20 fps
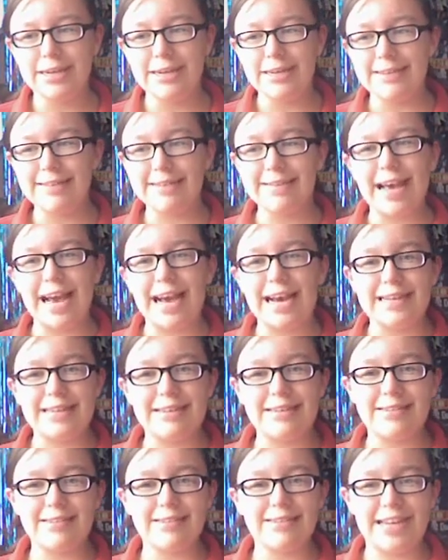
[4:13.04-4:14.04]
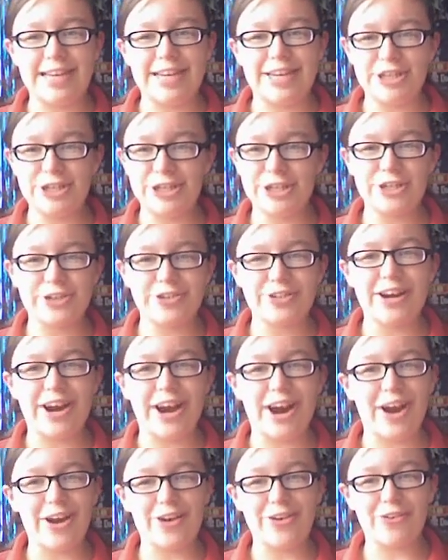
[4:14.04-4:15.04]
sad-ish
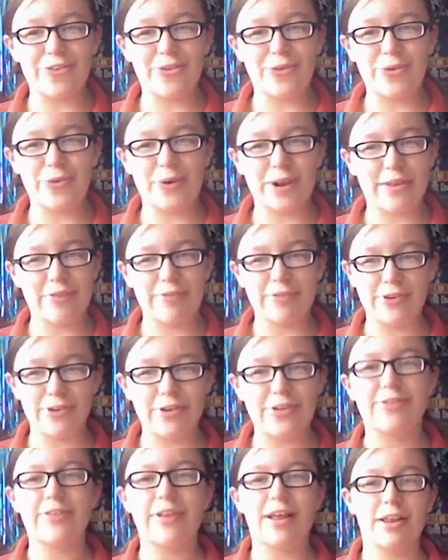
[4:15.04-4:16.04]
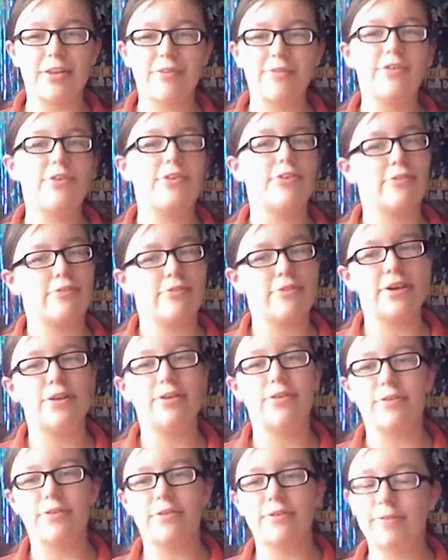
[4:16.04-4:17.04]
121st anniversary
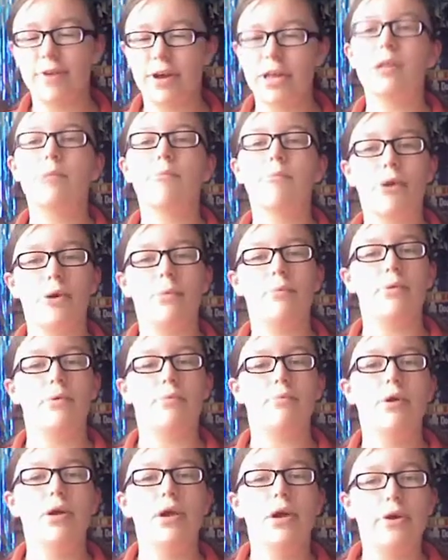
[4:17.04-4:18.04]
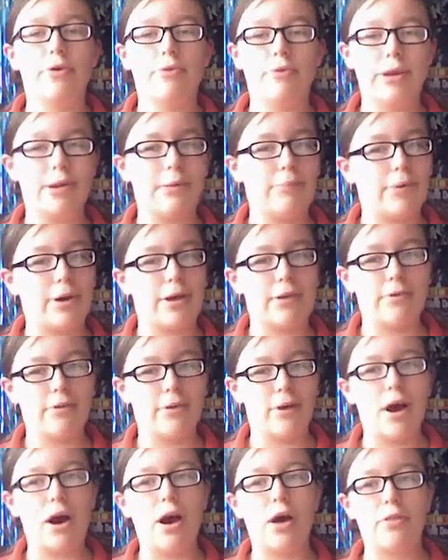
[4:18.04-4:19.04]
to The Final Problem, written by Sir
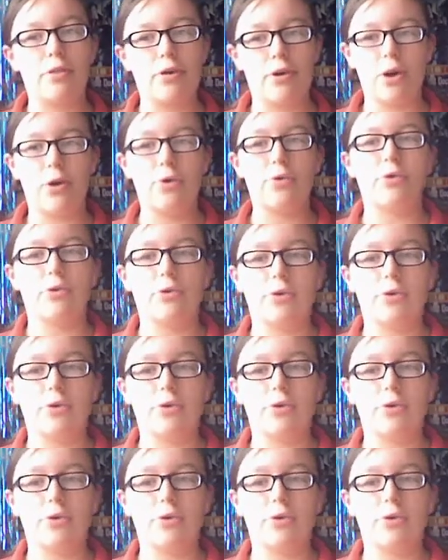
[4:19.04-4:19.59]
Arthur Conan